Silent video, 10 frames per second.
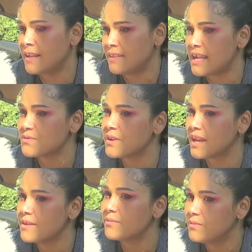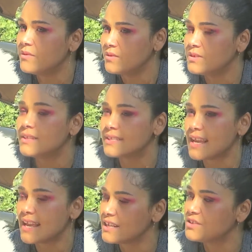And that's when I
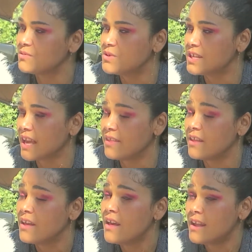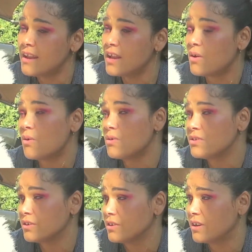sank into music, and Nick
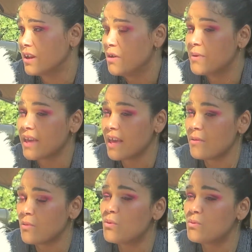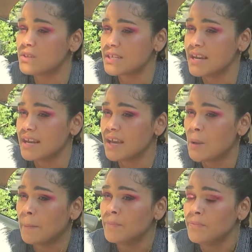Holder became almost like
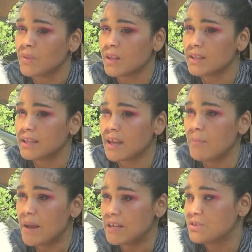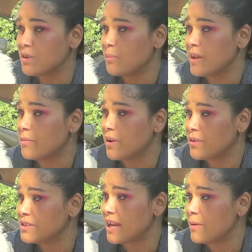a mentor, big
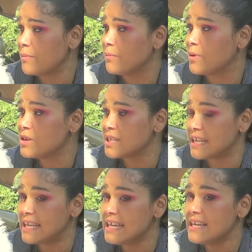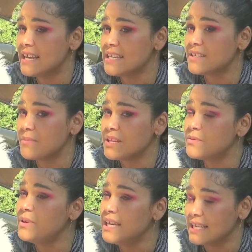brother type person. His
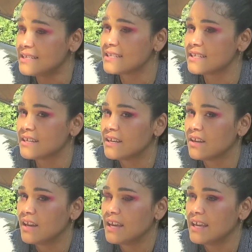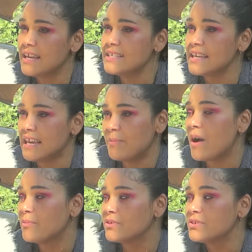beats, he is a hip
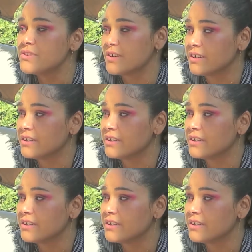hop producer.